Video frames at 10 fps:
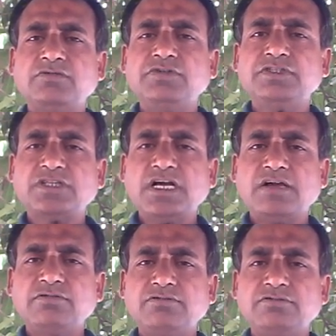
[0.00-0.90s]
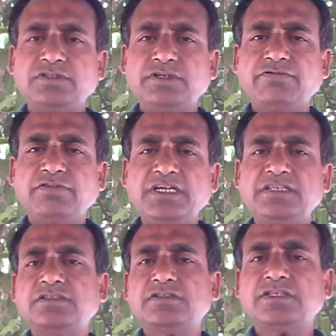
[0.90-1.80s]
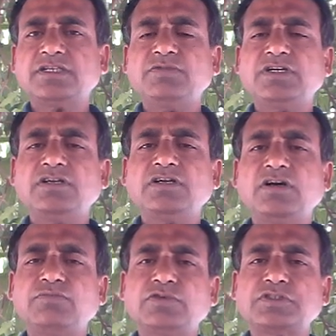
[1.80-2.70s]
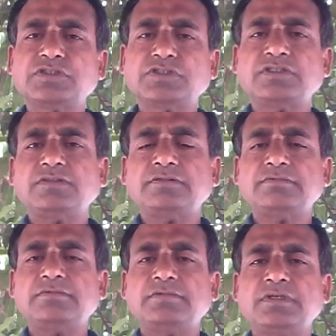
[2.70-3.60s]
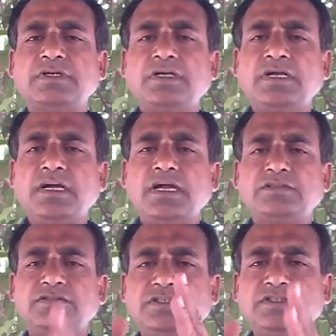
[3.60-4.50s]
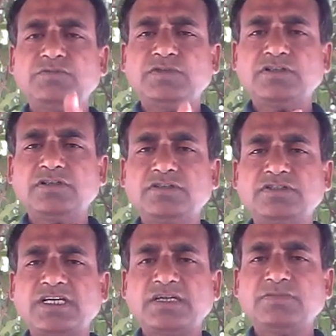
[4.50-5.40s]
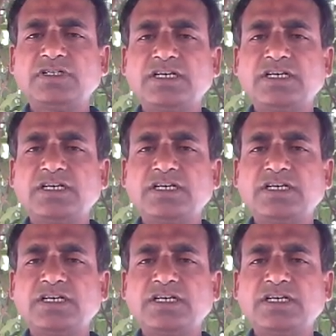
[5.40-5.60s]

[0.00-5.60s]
which have definite chemical composition, and these minerals can be